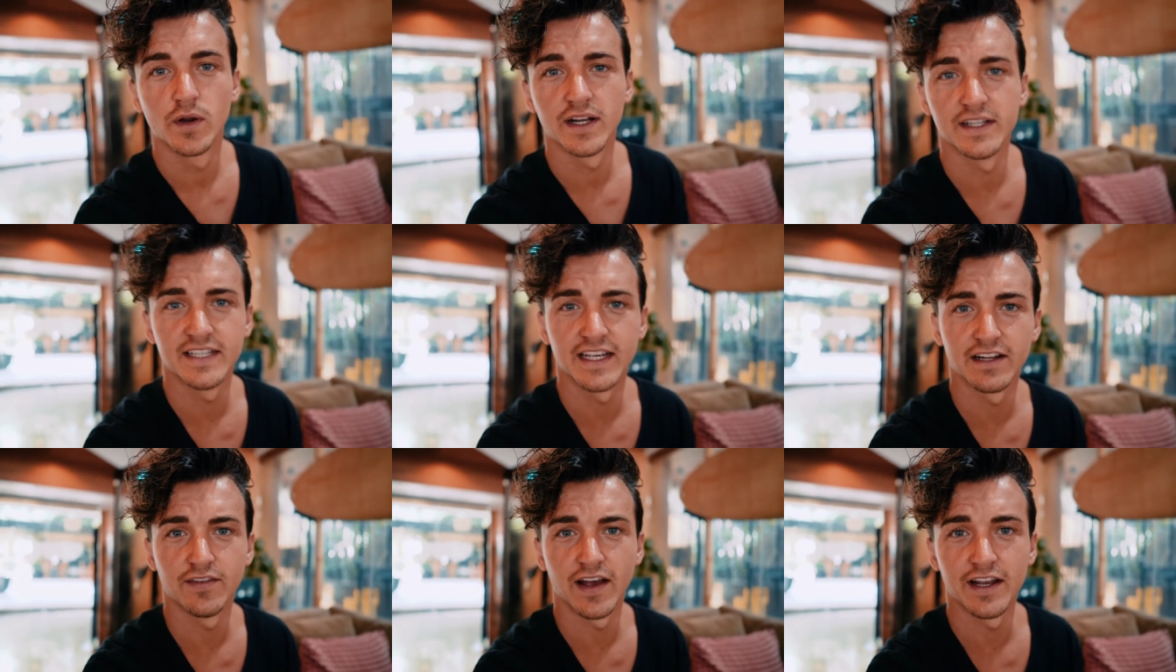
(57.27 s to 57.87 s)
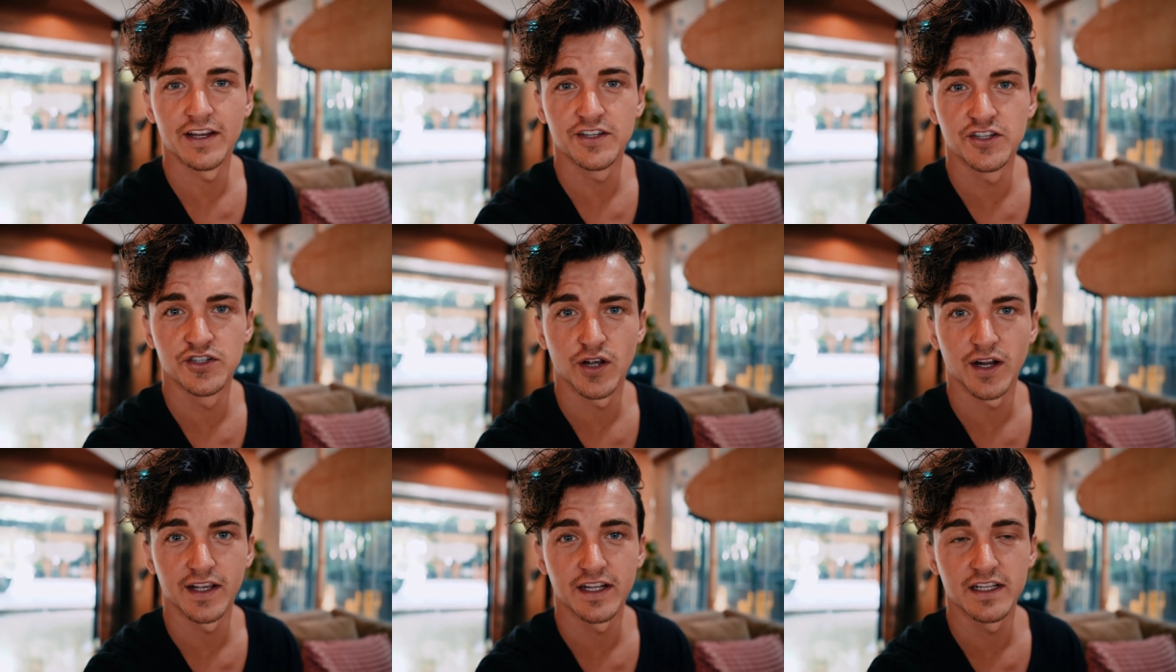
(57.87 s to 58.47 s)
gonna take advantage and
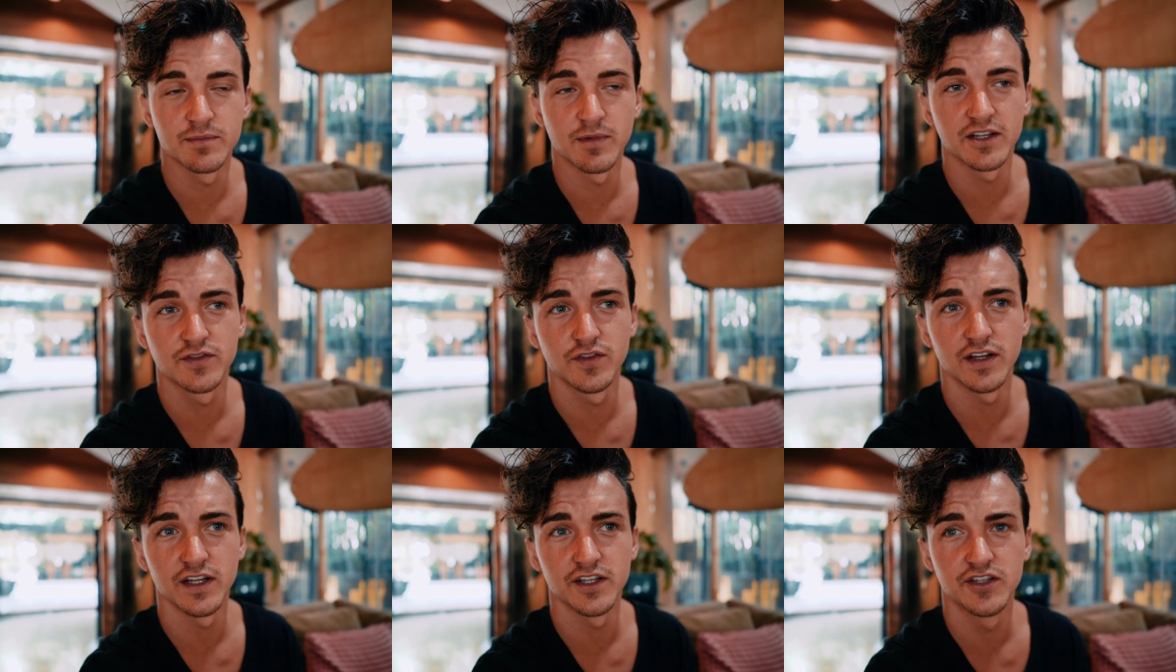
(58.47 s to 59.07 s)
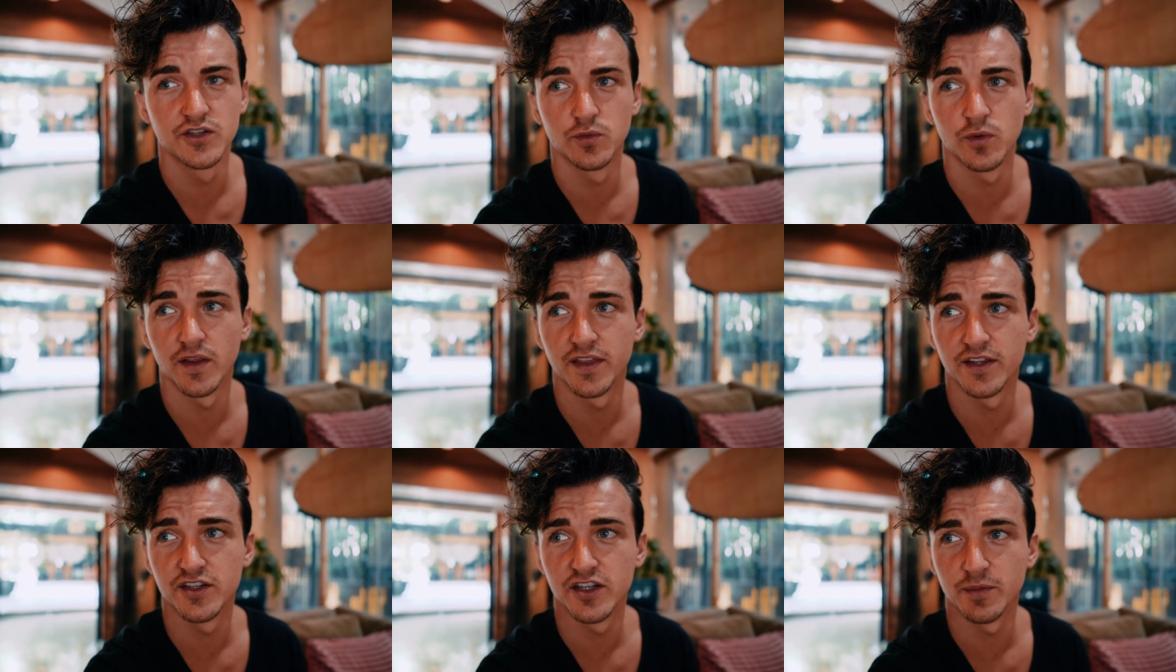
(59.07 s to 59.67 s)
try to get as much footage
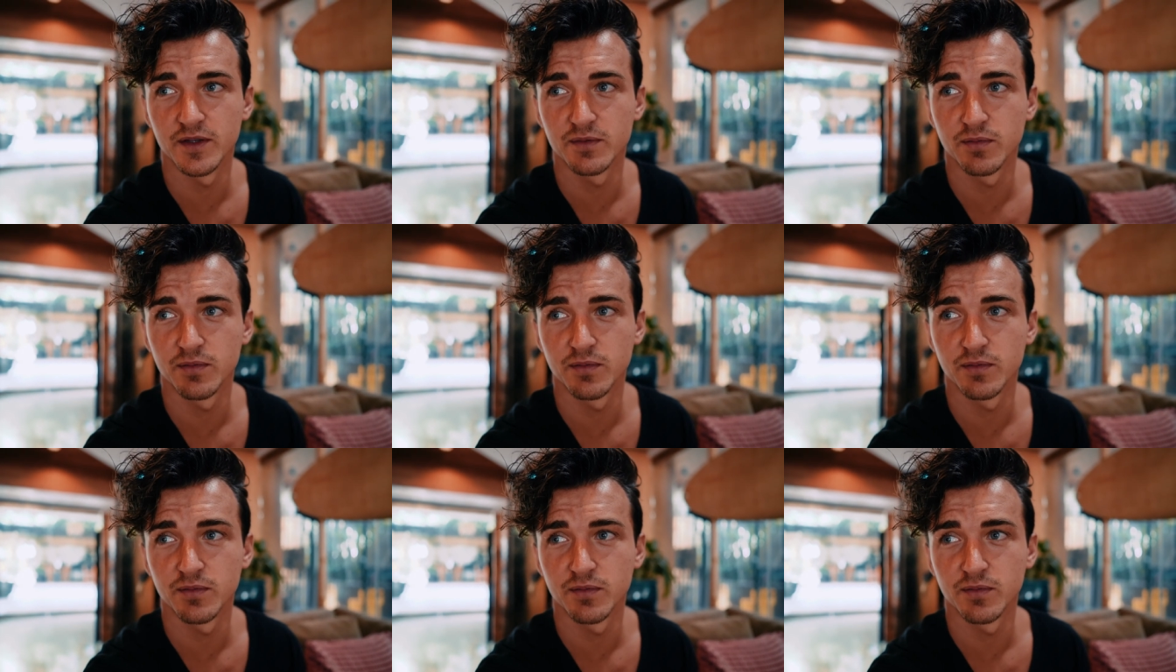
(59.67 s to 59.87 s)
with the Jeep as